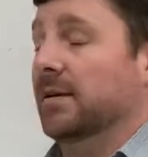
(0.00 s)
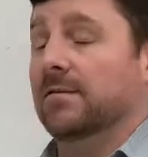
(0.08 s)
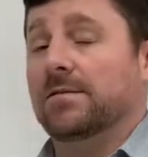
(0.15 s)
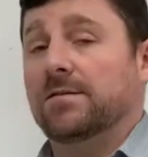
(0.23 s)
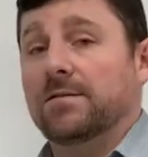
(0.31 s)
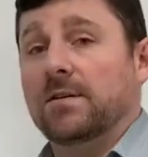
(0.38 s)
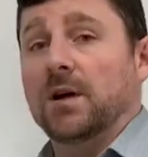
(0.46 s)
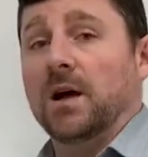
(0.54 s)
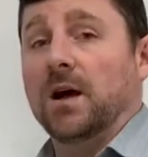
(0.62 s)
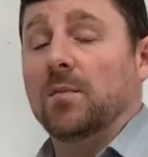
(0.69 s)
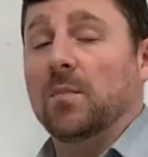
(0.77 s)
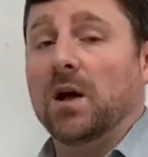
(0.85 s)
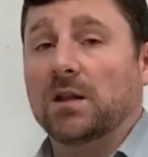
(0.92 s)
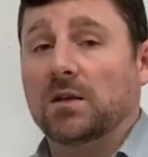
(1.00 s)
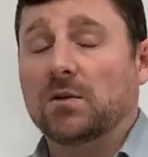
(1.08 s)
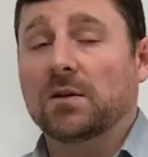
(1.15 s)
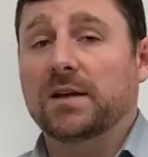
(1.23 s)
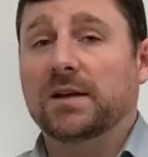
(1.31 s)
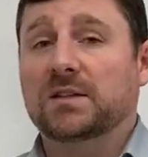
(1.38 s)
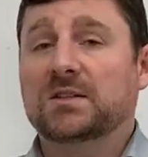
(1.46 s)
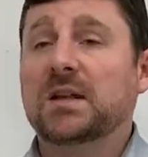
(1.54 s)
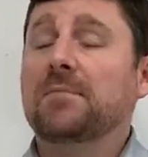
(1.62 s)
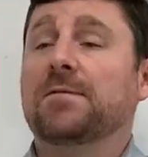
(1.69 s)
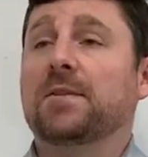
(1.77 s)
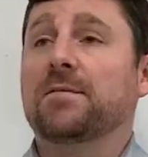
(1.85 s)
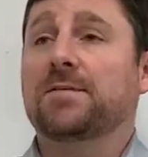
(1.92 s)
of molecule,
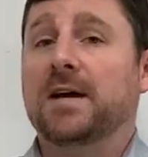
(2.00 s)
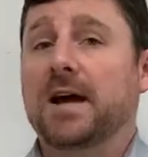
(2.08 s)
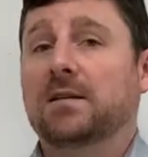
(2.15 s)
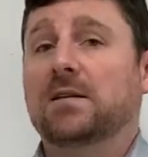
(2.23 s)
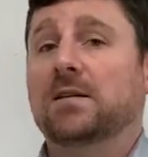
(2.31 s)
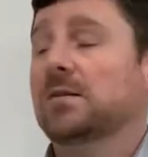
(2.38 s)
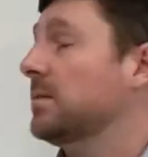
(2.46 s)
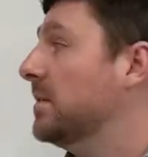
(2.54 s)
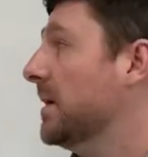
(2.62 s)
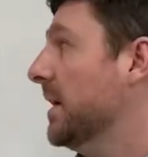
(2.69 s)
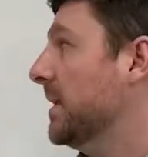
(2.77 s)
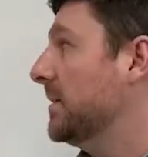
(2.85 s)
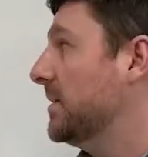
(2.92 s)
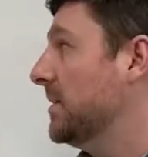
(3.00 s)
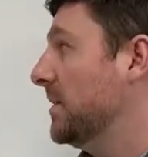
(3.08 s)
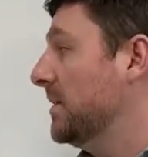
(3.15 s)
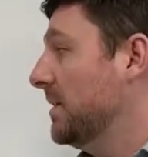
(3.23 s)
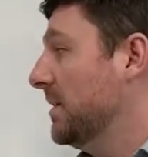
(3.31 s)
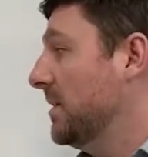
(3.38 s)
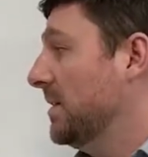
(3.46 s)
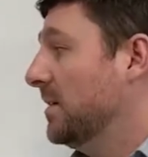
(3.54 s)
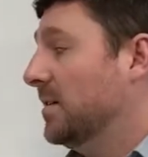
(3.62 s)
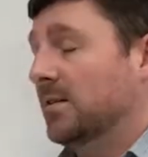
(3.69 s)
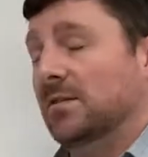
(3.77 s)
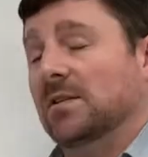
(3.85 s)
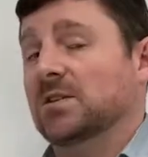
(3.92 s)
except for the fact that
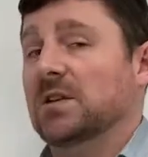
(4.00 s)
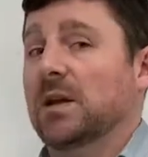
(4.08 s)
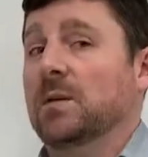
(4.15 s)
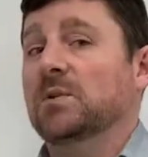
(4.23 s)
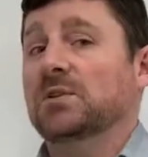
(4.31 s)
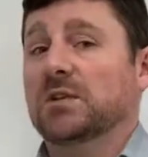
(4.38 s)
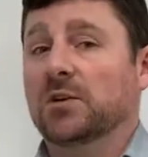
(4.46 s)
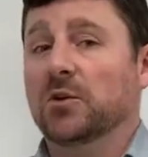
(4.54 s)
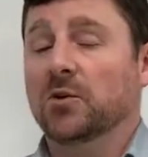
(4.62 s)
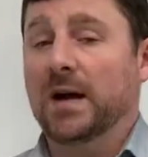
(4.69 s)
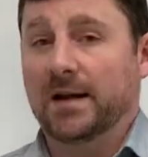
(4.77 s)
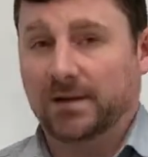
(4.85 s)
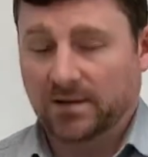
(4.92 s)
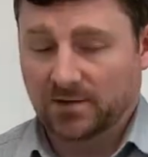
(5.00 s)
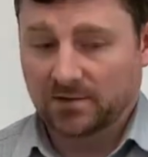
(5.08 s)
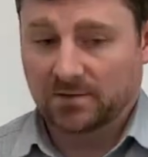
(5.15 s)
this name is incorrect.